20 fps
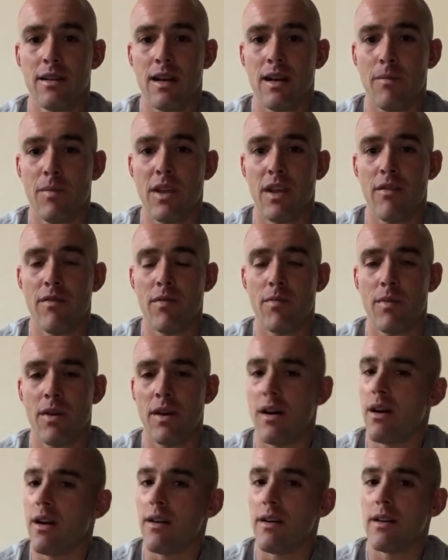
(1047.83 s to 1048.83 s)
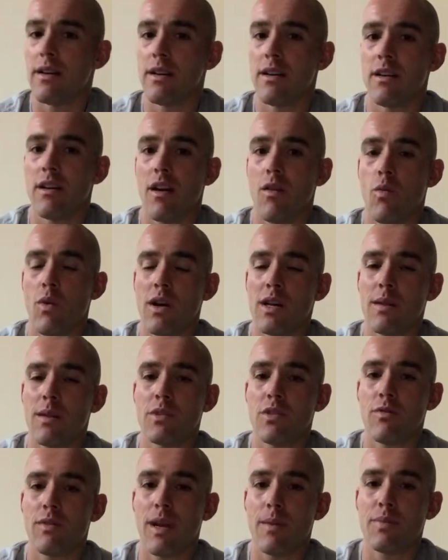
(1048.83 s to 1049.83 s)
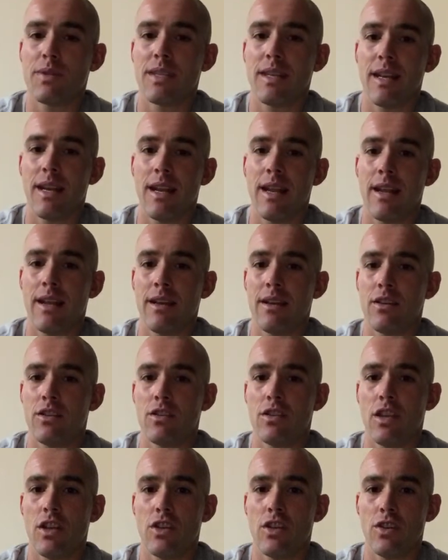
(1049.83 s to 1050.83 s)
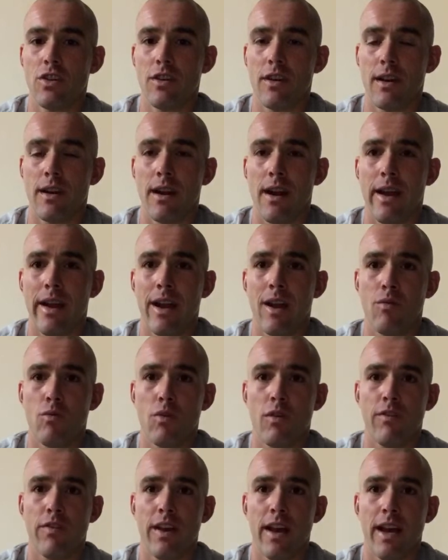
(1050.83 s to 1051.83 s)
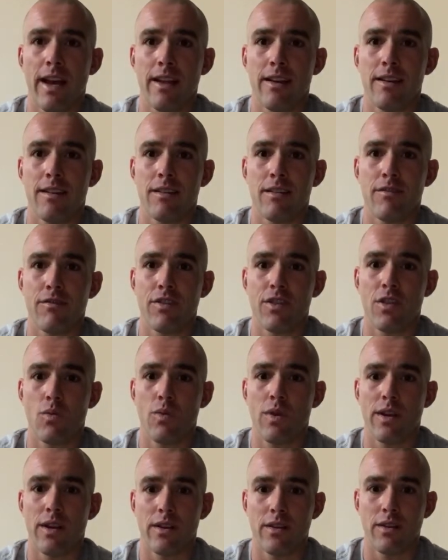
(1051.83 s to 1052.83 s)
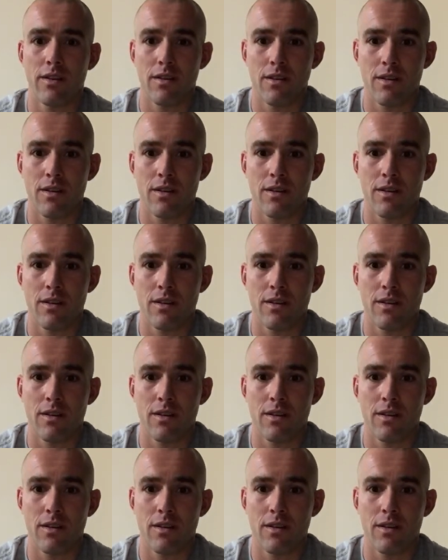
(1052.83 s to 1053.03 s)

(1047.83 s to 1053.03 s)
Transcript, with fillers: I'm give them a Welcome to Rep City t-shirt and an Iron Wolf hat for the winner.